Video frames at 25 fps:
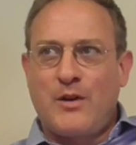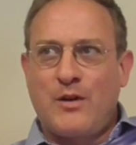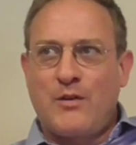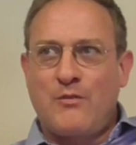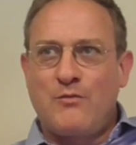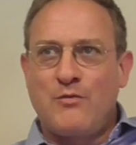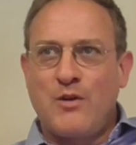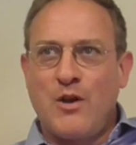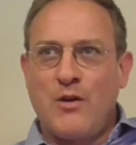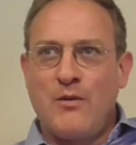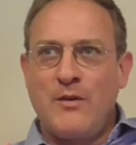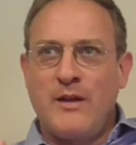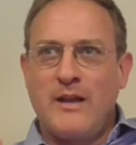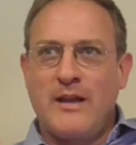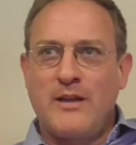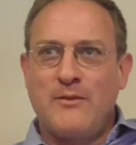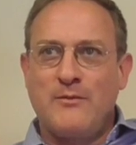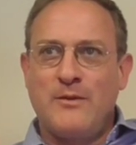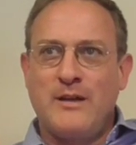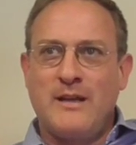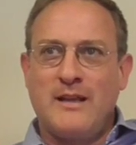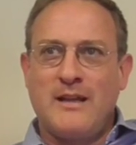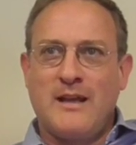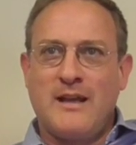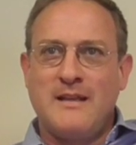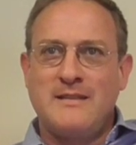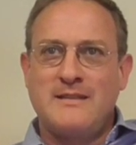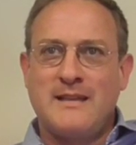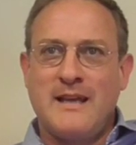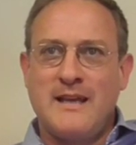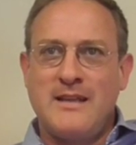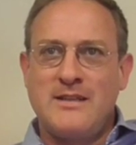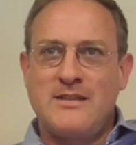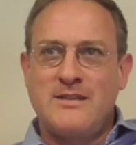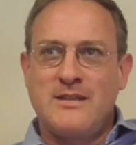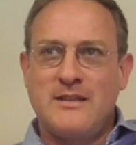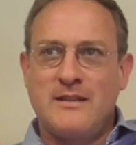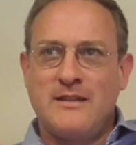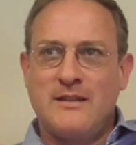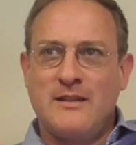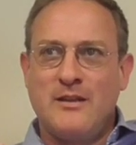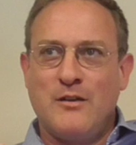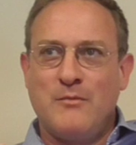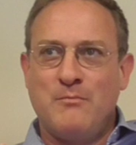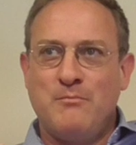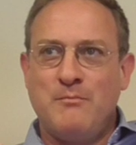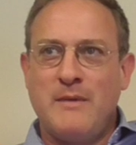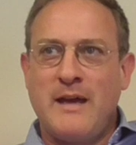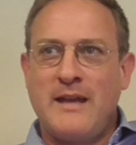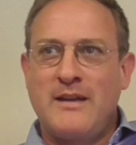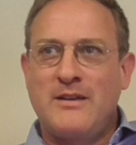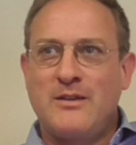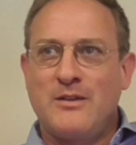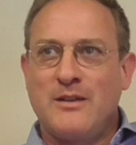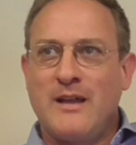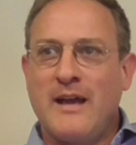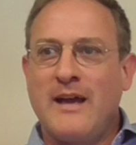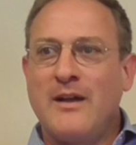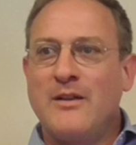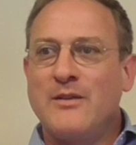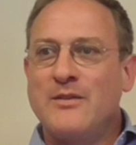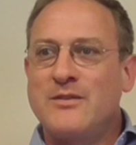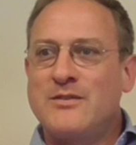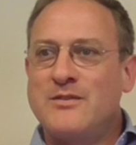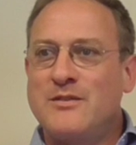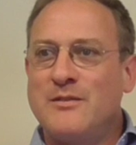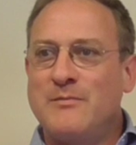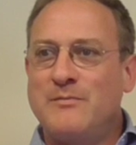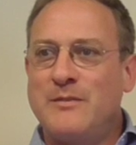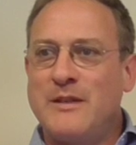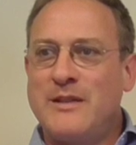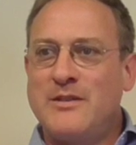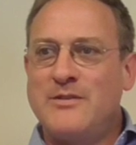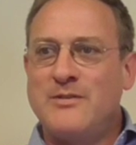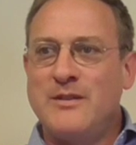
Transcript: growing realization that mental health should be